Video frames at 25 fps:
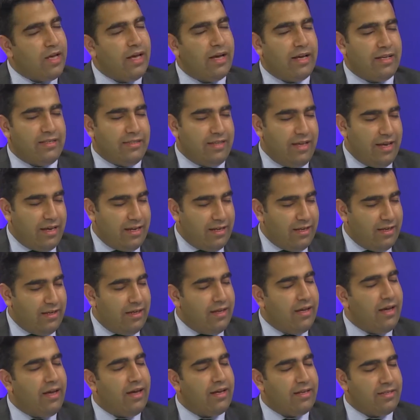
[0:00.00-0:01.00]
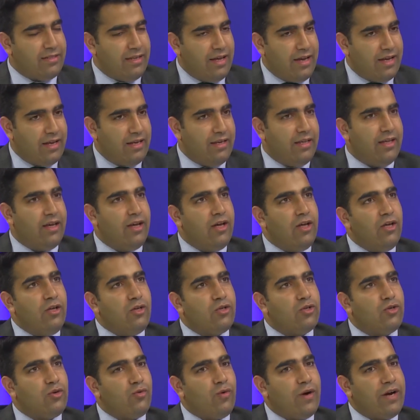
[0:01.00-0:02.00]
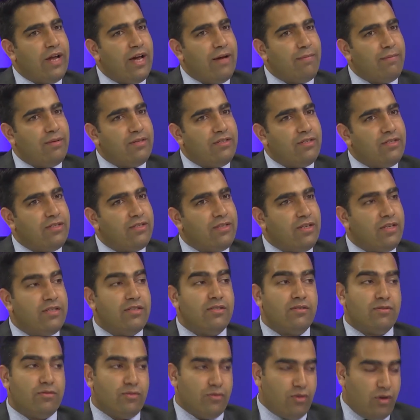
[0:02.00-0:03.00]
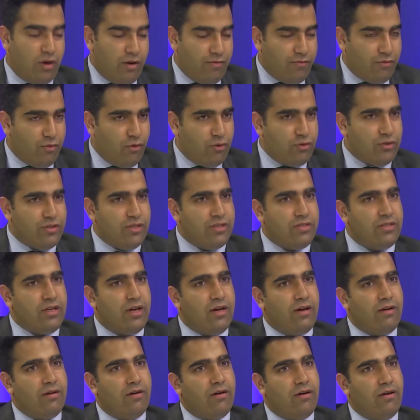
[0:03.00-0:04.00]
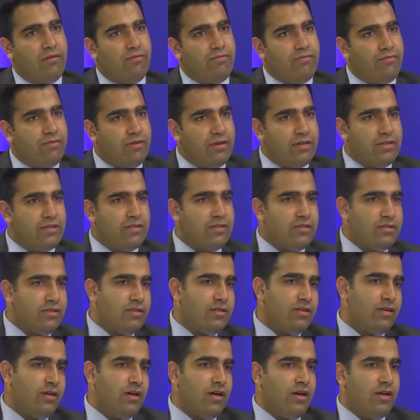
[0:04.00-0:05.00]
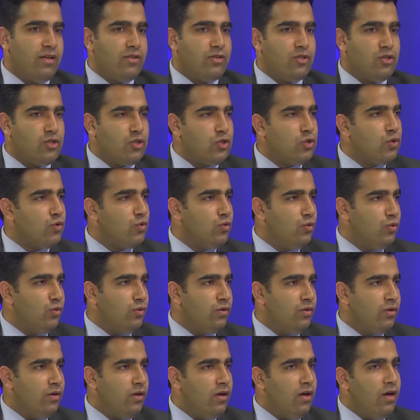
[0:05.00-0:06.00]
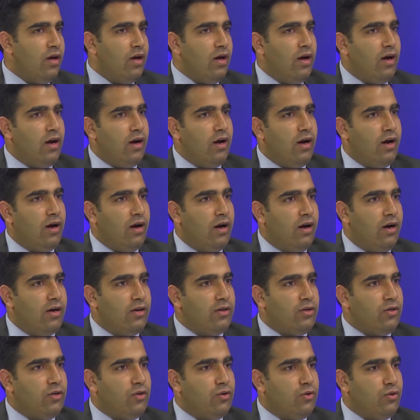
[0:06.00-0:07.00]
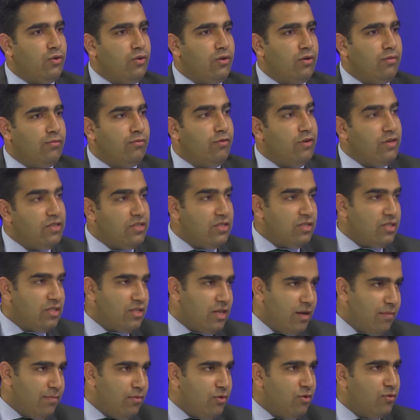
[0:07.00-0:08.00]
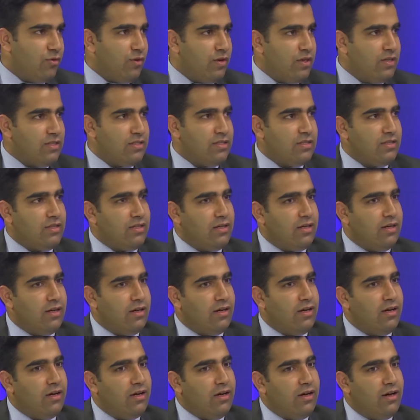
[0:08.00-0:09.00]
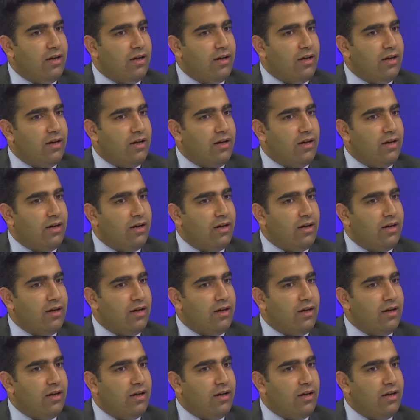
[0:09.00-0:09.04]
Exactly. So what happens is of course, is a first stone to the first step towards the